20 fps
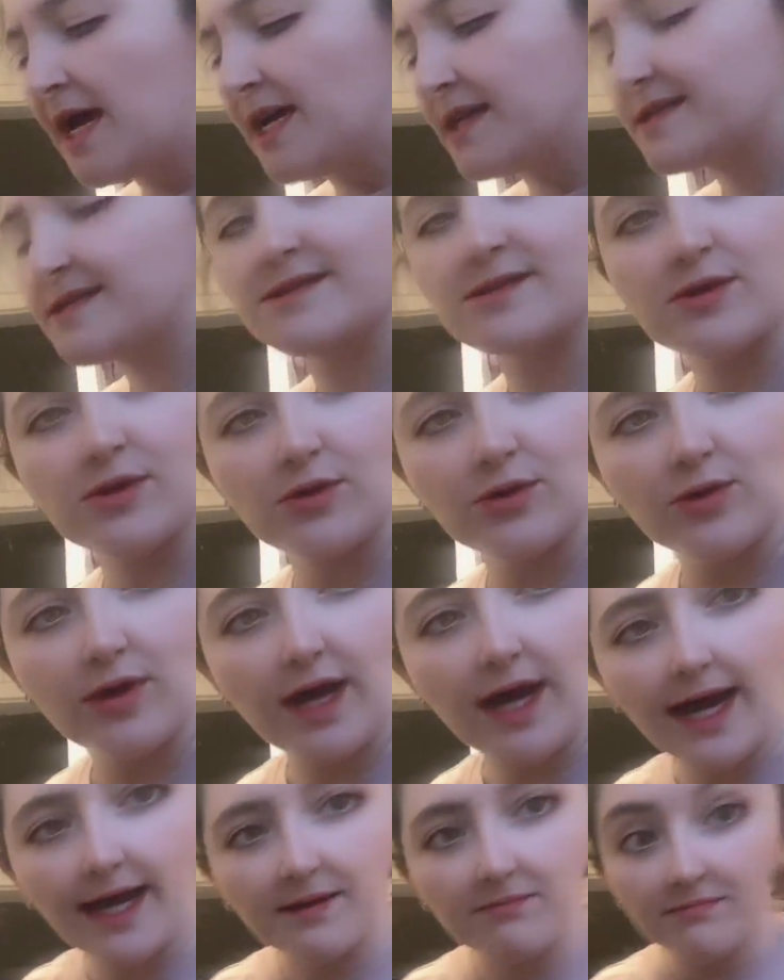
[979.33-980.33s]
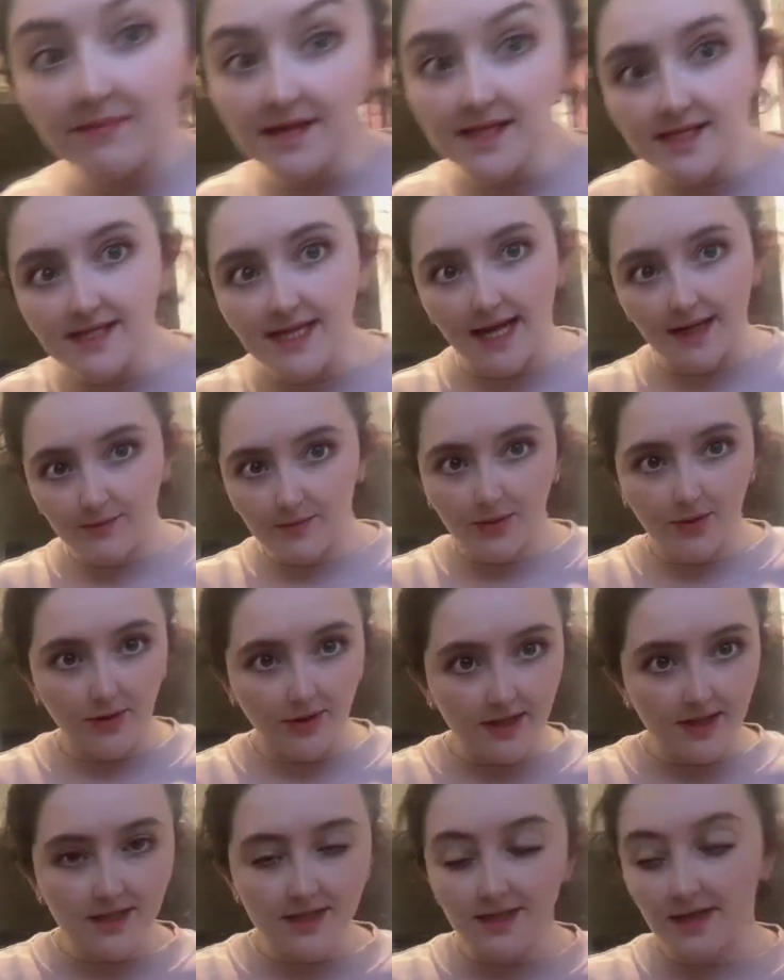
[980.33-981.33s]
so I missed that
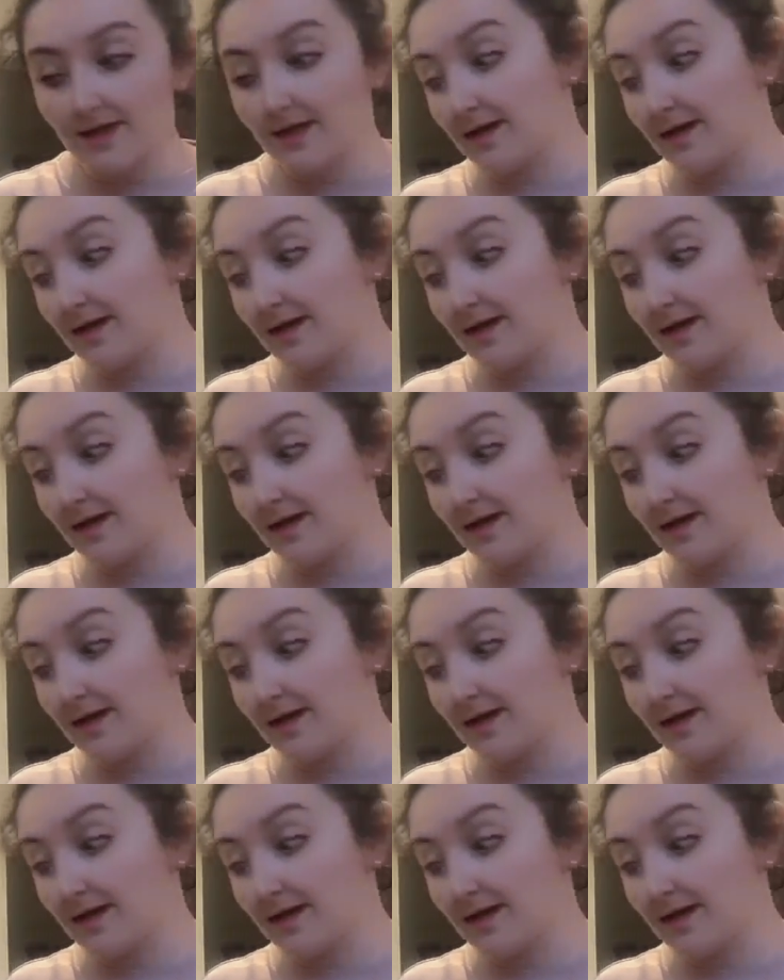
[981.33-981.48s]
point,